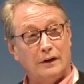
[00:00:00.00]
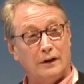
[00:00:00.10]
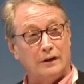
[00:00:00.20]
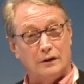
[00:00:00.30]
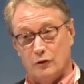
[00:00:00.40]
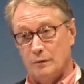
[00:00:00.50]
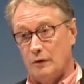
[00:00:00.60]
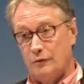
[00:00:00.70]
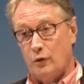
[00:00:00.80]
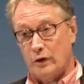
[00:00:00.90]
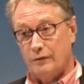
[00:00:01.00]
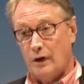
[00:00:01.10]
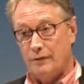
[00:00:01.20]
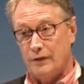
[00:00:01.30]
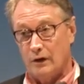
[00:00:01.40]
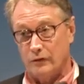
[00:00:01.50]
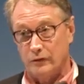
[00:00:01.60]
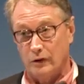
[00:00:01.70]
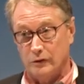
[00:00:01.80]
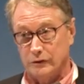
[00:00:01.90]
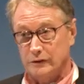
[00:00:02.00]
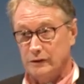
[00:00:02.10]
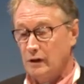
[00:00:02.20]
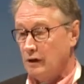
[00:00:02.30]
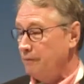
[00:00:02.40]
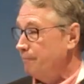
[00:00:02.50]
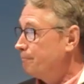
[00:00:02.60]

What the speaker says: It was about $45,000 a ton.